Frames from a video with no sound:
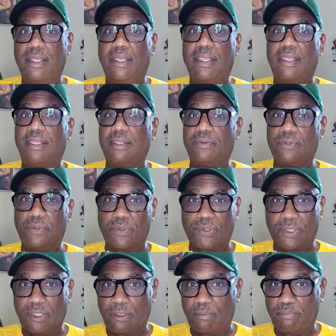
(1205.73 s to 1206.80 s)
It gives you
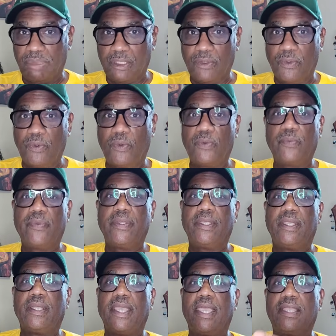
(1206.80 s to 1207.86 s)
Silk Blue.
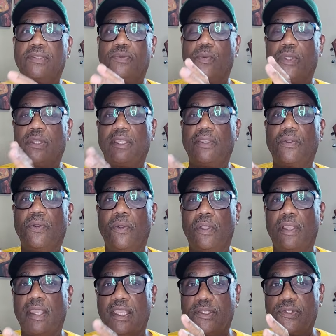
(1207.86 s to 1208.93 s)
It has what they call
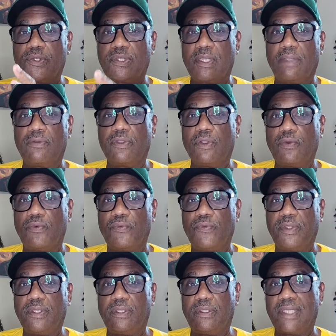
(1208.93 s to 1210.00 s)
a stereo
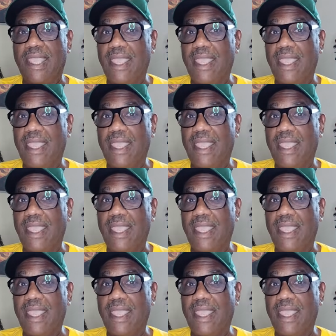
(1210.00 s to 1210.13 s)
field